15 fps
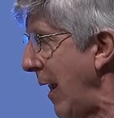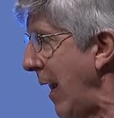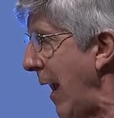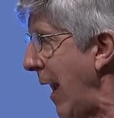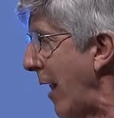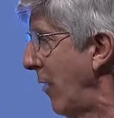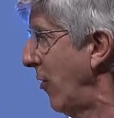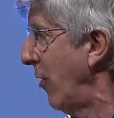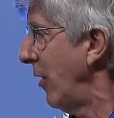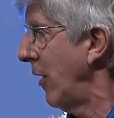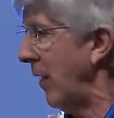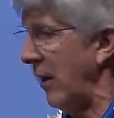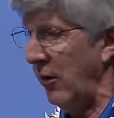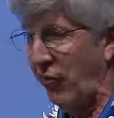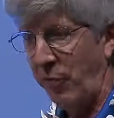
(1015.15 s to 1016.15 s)
And
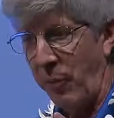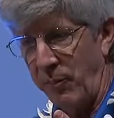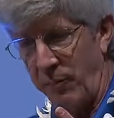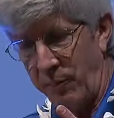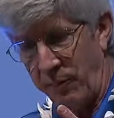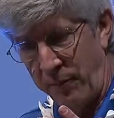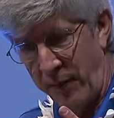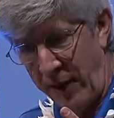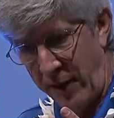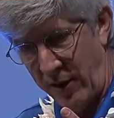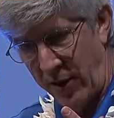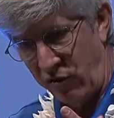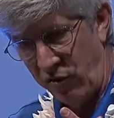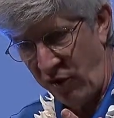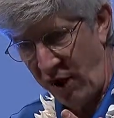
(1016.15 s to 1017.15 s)
it's
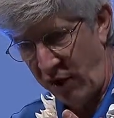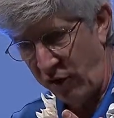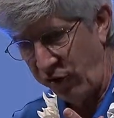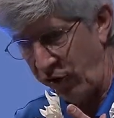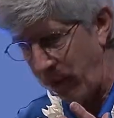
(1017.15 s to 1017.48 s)
been a challenge